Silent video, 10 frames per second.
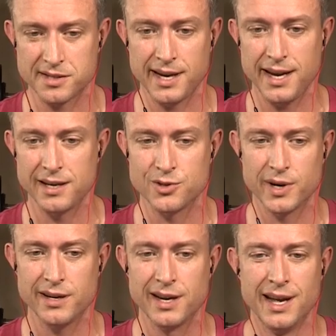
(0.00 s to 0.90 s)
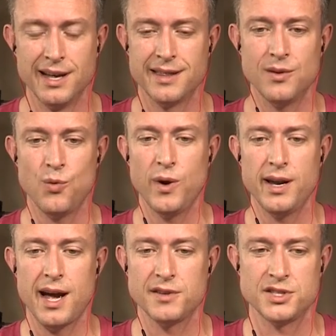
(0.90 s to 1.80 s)
stage, right? That we
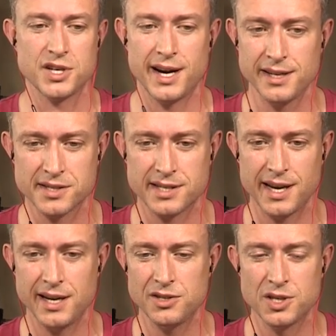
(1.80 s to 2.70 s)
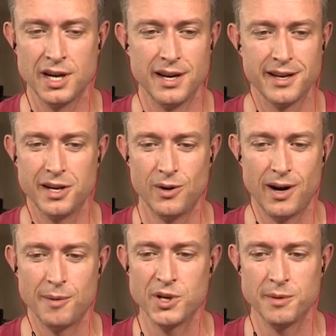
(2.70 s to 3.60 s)
have a giant stage. You know,
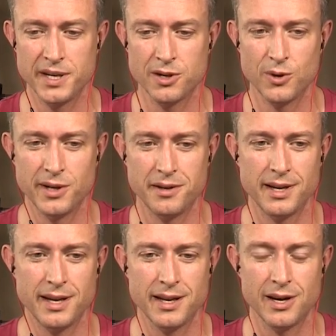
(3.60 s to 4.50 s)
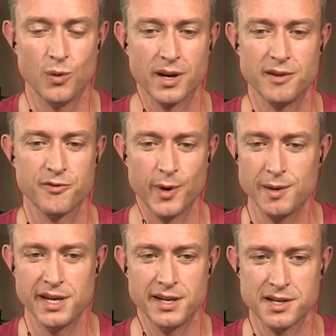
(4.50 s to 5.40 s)
I'm going to be going, you know, we're going to
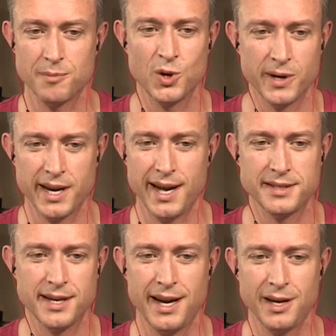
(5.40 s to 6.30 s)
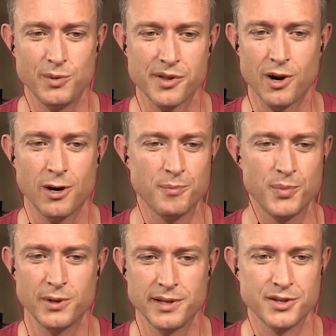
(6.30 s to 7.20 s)
frame it as I'm going head to head with
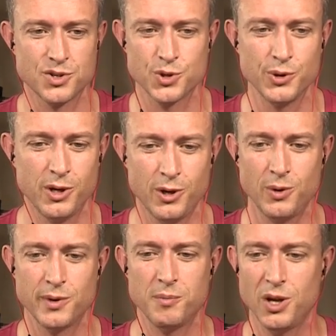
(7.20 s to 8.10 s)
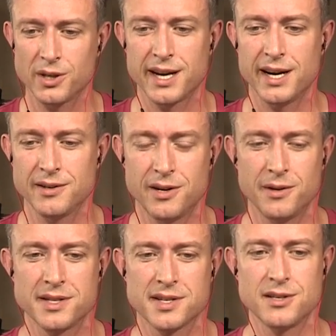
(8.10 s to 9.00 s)
Harper and Trudeau and Mulcair and all
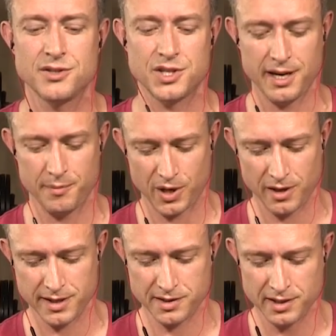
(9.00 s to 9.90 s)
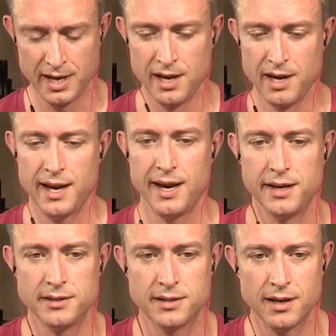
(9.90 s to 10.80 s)
these other giant parties.
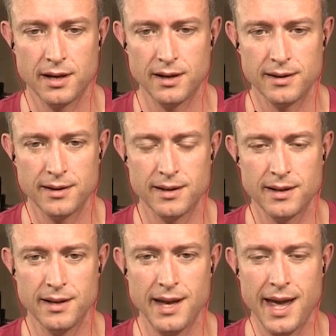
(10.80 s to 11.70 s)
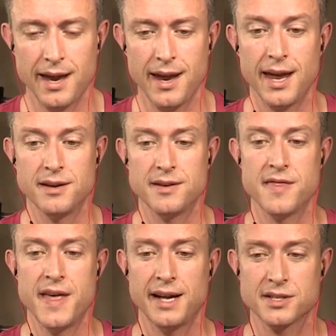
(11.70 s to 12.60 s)
And
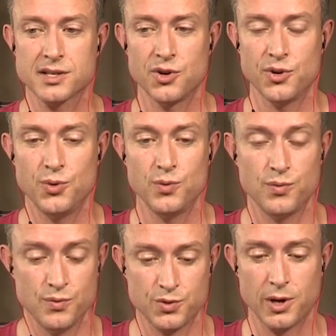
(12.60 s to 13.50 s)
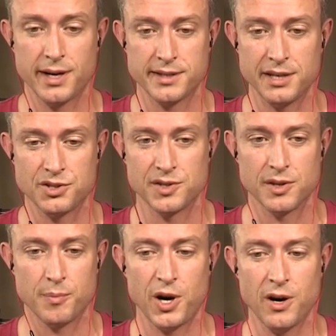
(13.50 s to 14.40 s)
that's going to draw attention to
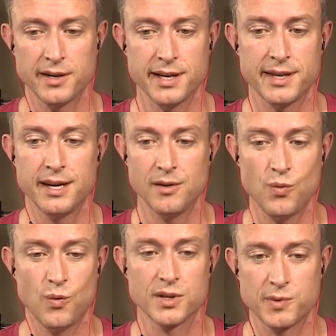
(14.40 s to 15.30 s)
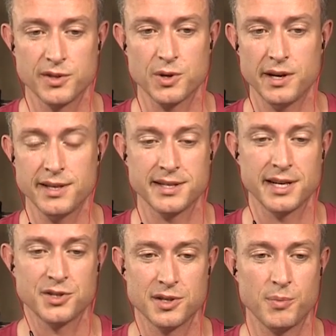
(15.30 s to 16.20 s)
the party. And then once we draw the
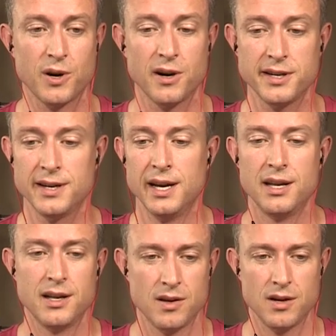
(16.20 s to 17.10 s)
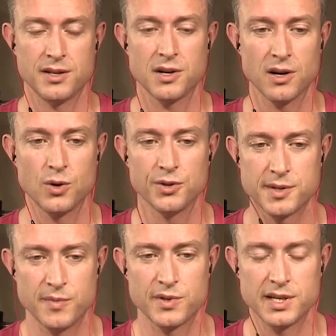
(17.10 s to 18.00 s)
attention to the party, it's our goal
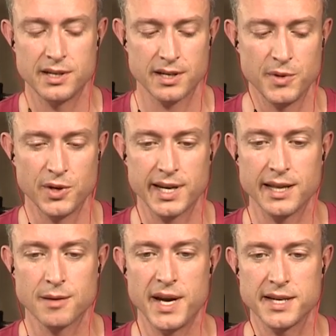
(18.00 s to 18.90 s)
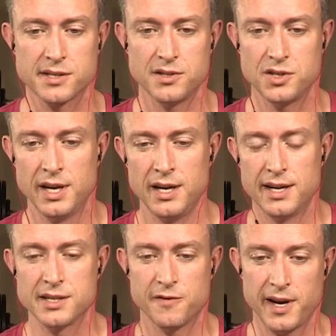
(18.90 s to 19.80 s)
to communicate the message
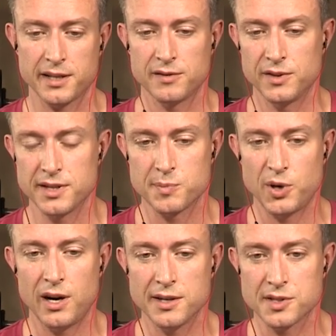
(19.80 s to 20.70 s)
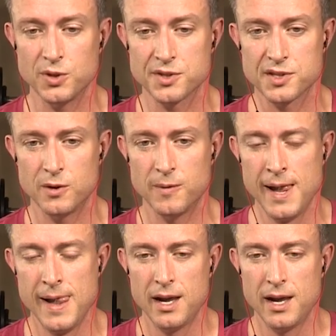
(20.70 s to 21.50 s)
as effectively as possible. So,